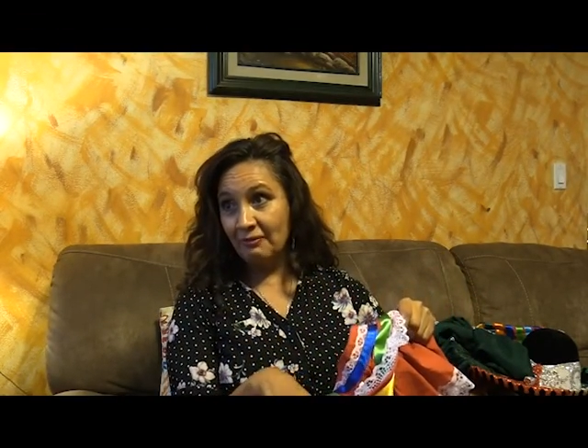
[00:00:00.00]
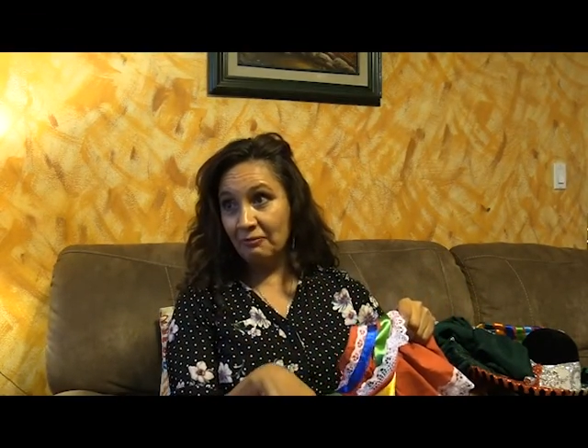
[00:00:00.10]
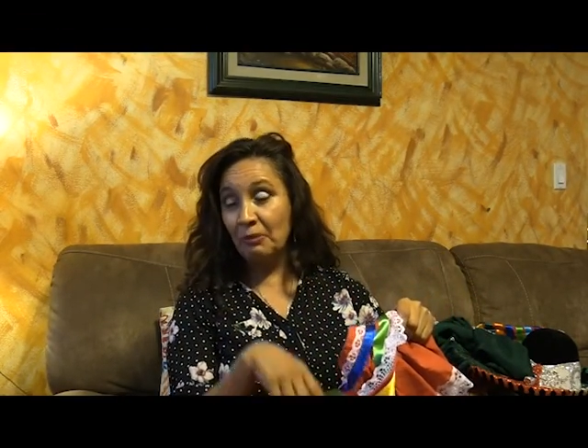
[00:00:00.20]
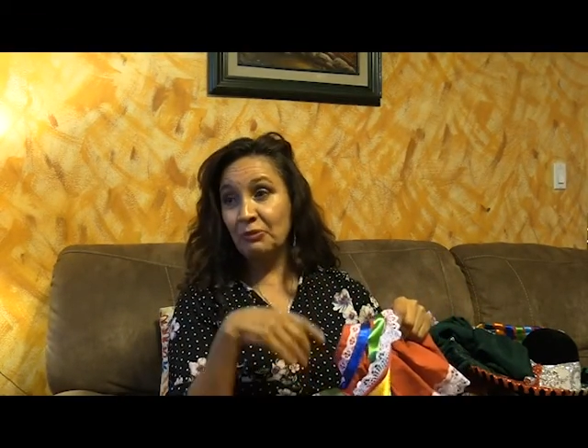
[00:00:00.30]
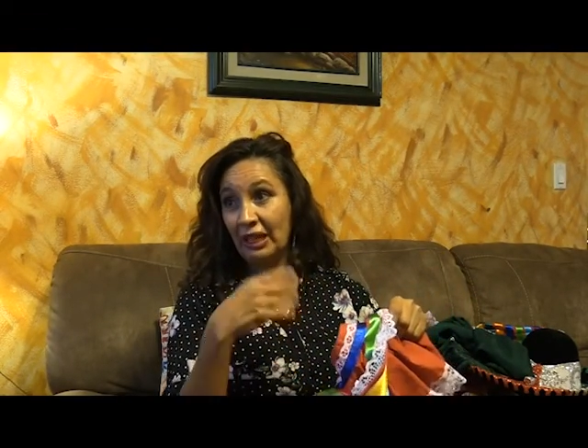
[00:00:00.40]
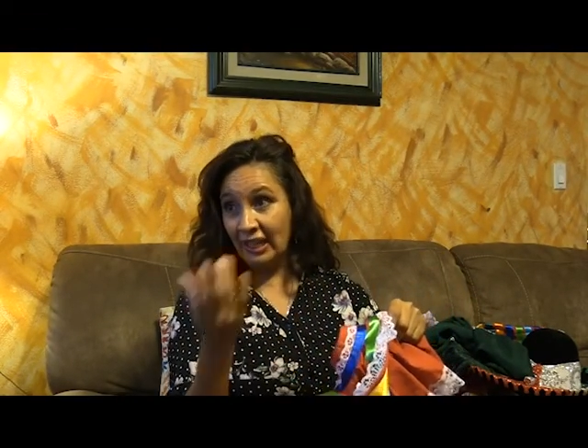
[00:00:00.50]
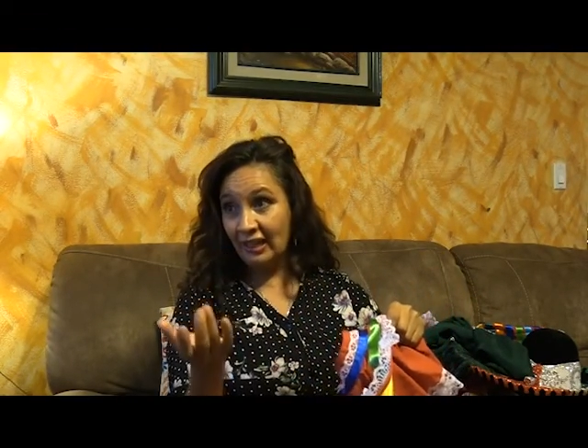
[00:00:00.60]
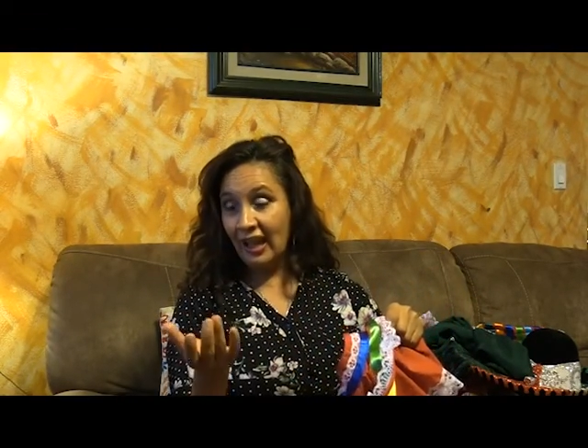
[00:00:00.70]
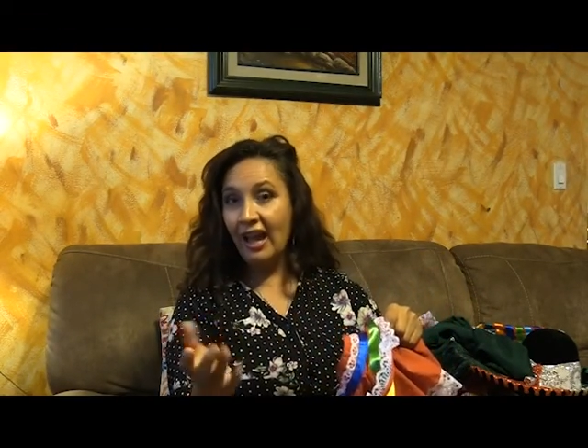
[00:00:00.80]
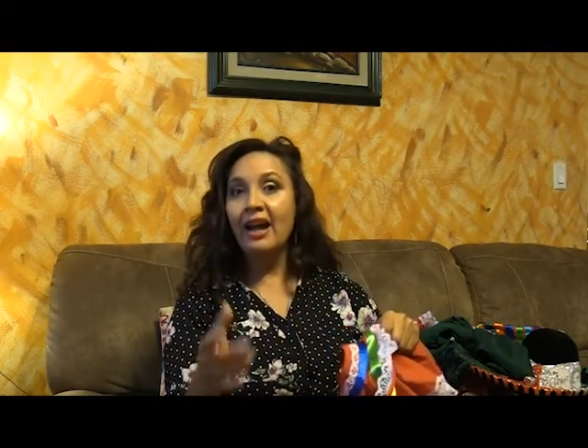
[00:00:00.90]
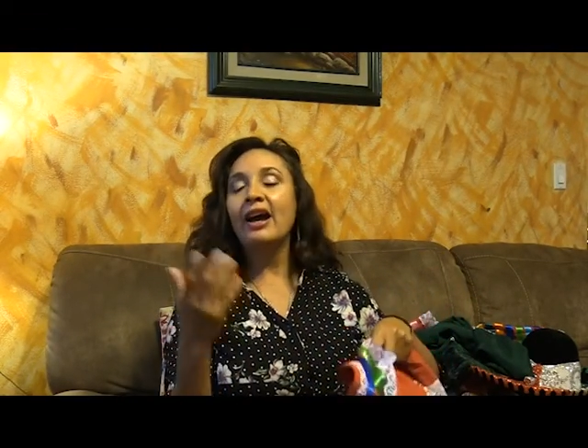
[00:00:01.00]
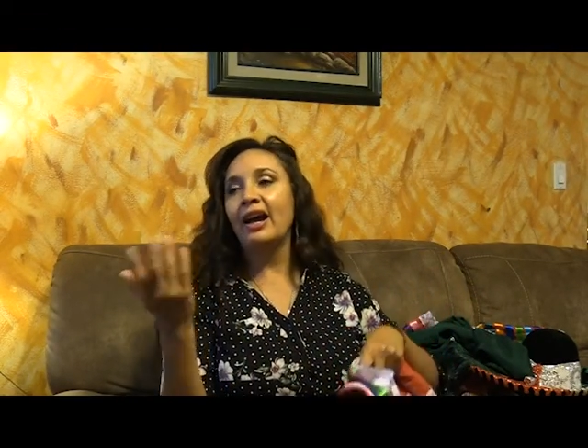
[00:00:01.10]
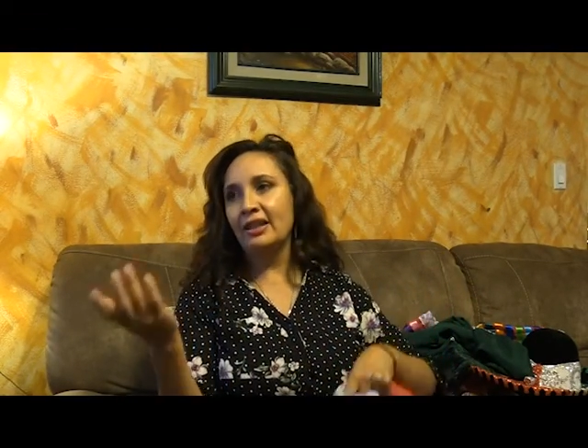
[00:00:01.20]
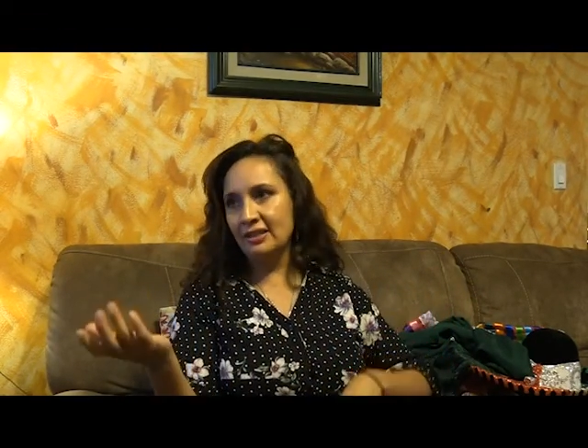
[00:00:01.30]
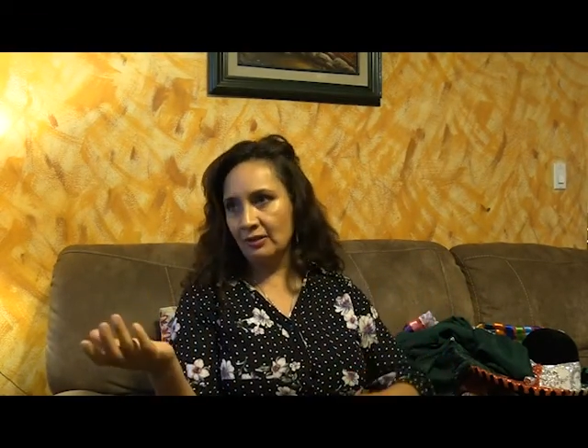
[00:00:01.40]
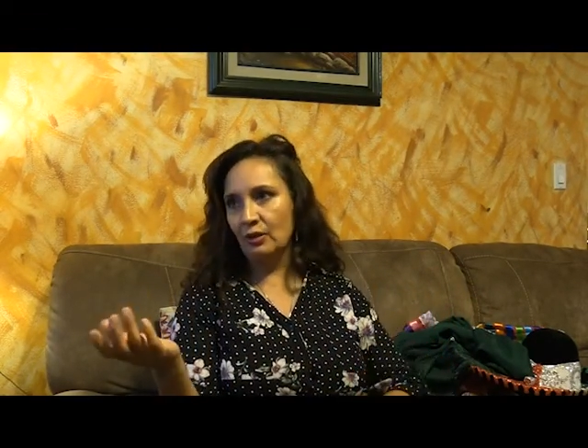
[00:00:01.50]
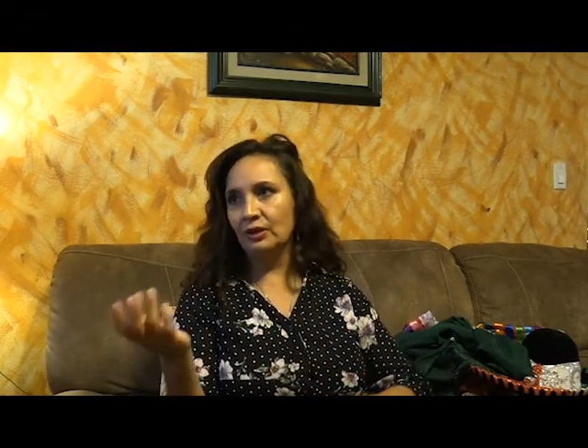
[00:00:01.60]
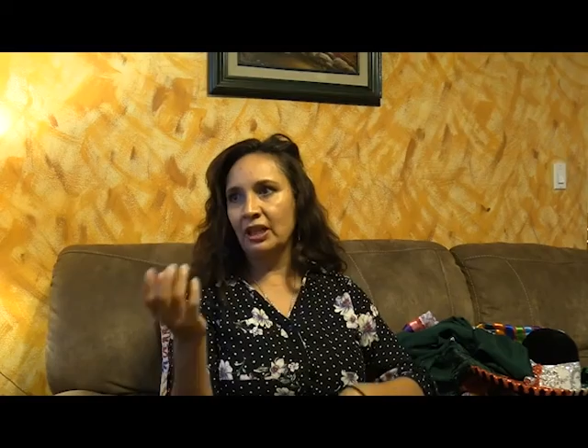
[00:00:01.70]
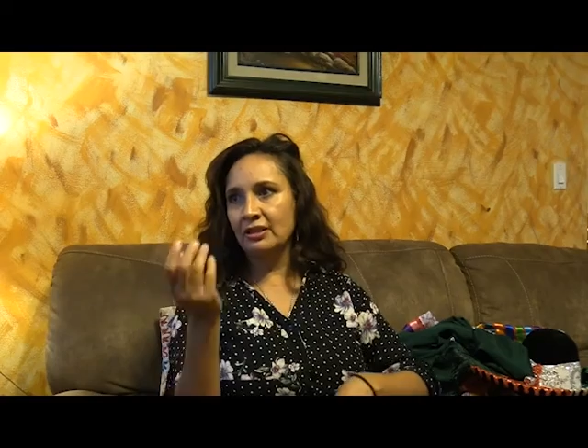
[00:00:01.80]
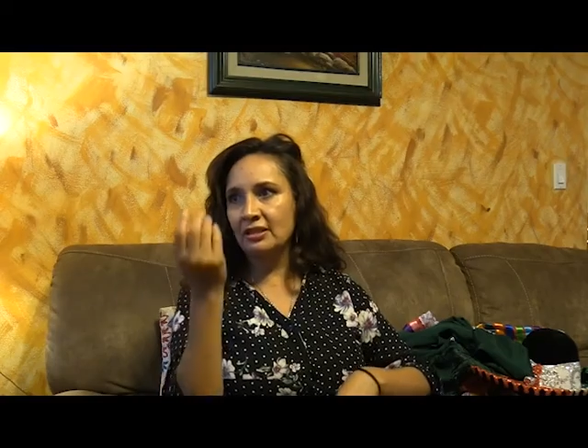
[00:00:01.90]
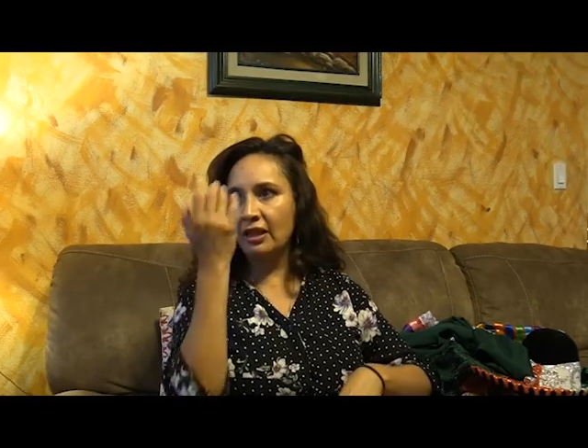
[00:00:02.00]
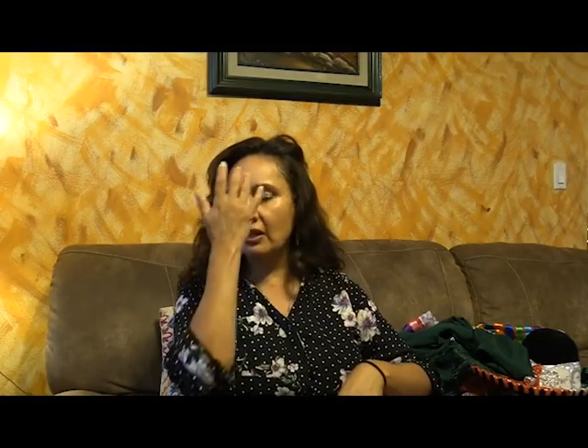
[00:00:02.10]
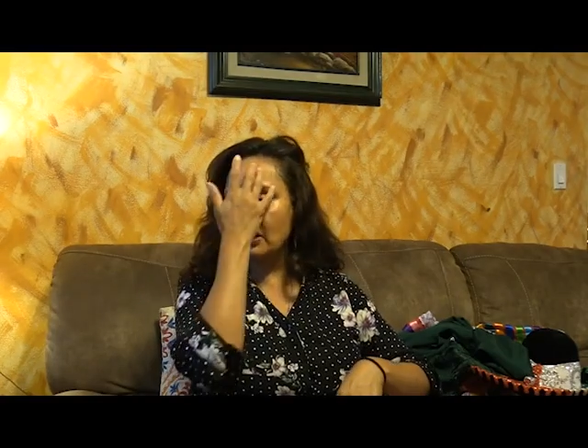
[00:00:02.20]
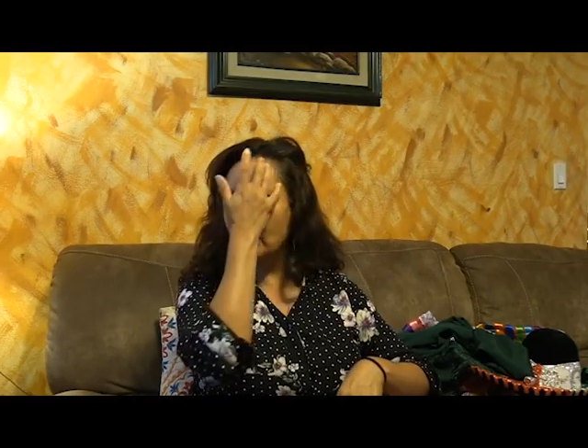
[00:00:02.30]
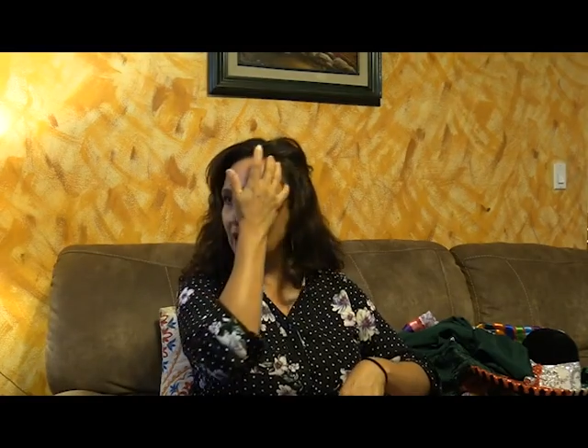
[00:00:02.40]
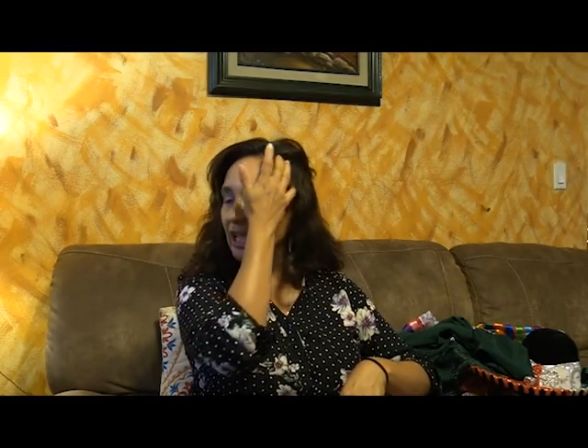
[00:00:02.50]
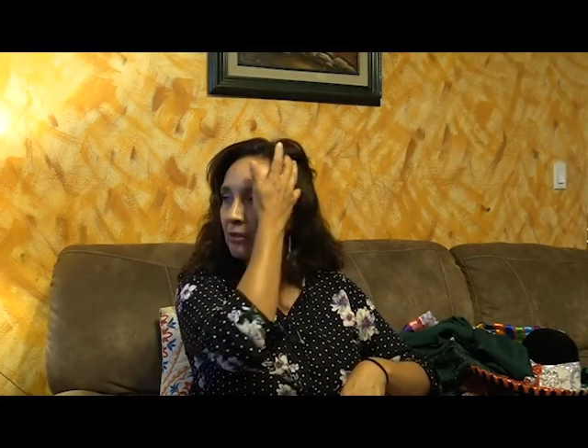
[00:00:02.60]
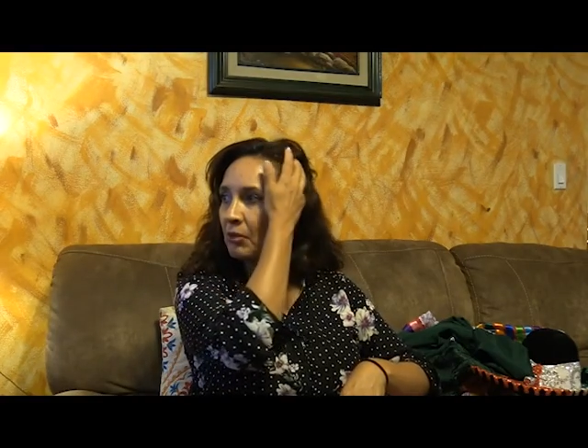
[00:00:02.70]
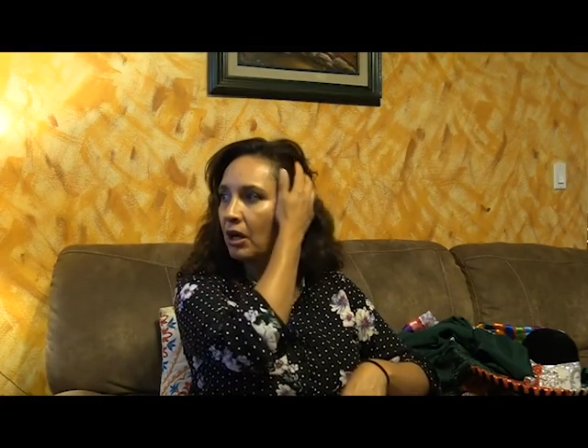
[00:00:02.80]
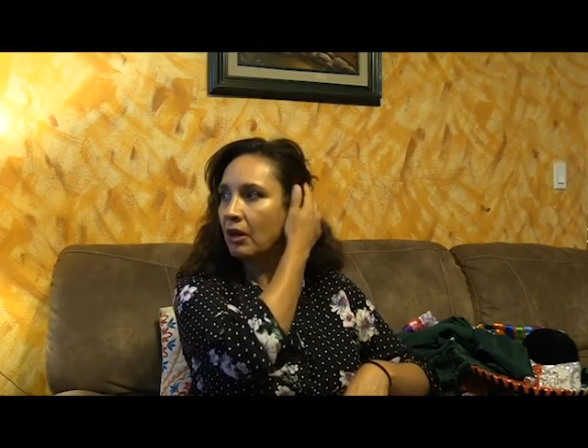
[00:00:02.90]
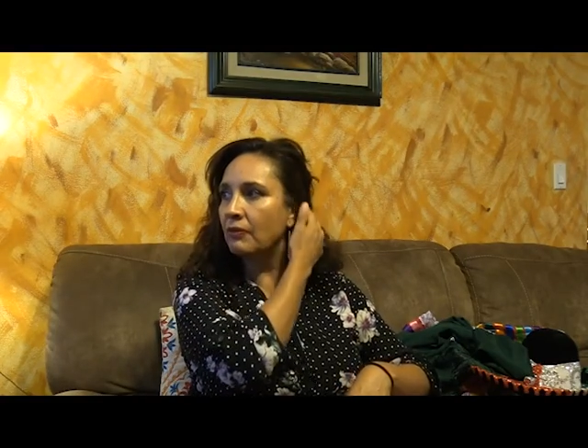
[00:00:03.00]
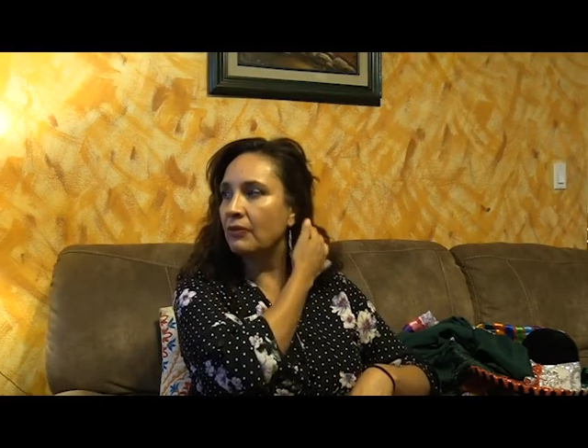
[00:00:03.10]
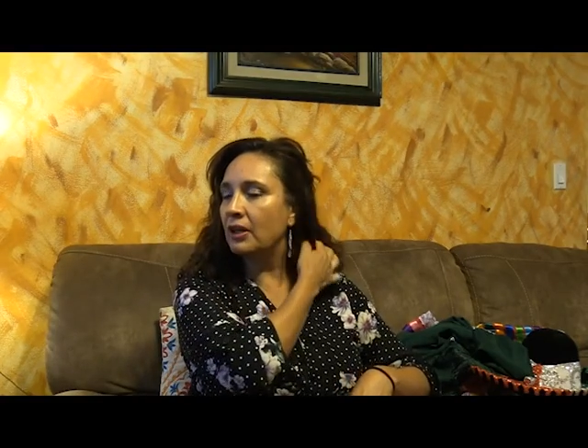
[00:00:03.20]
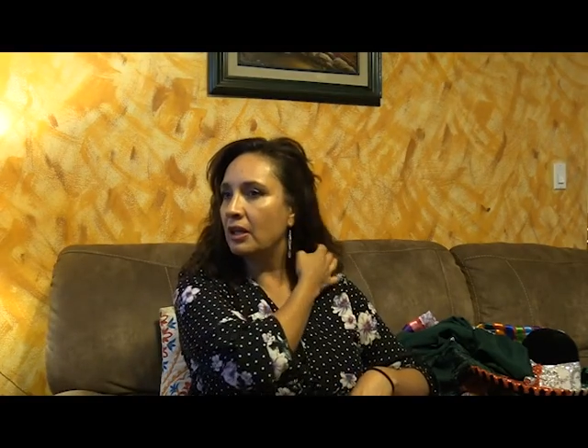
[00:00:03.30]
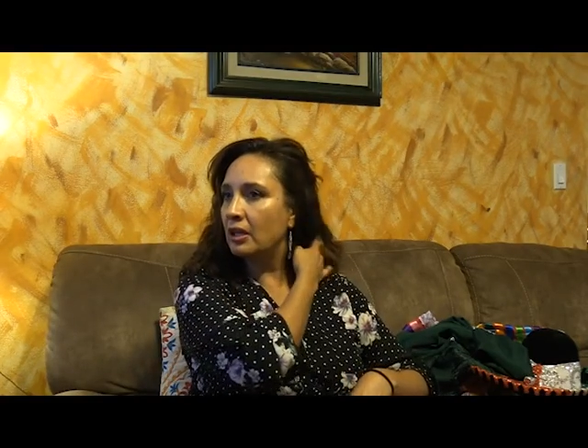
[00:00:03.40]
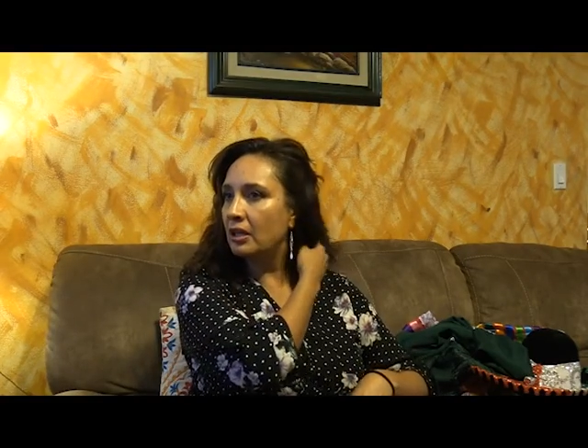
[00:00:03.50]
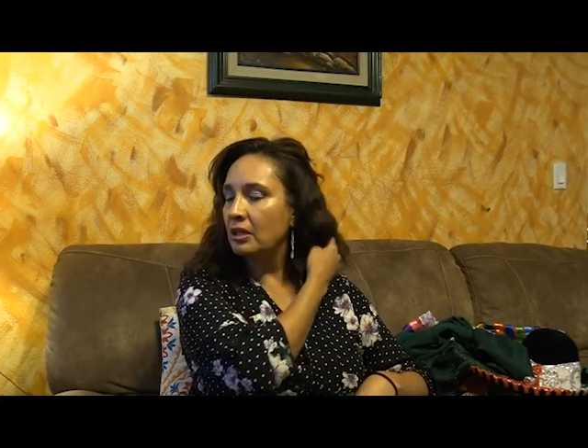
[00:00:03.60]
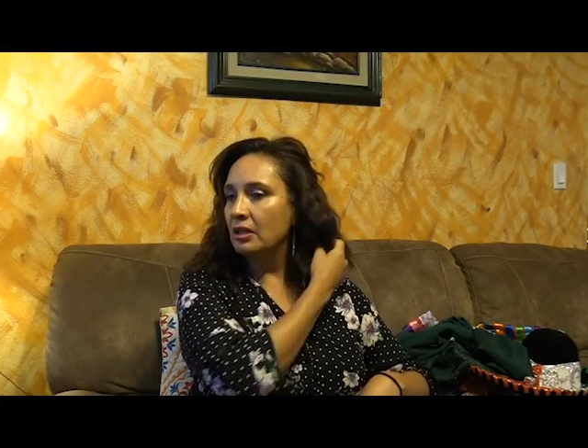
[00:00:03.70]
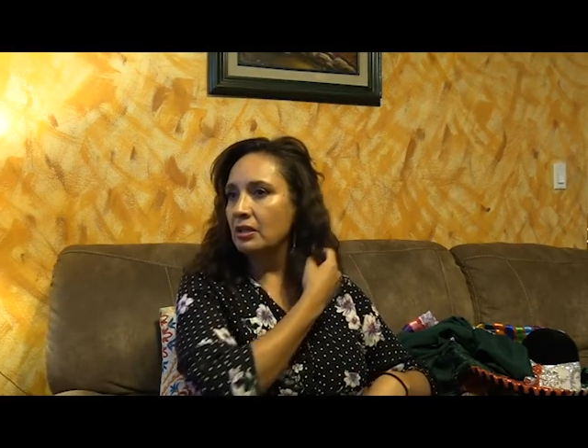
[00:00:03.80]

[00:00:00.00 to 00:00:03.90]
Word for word: from Tequila, Jalisco. That's the name of uh,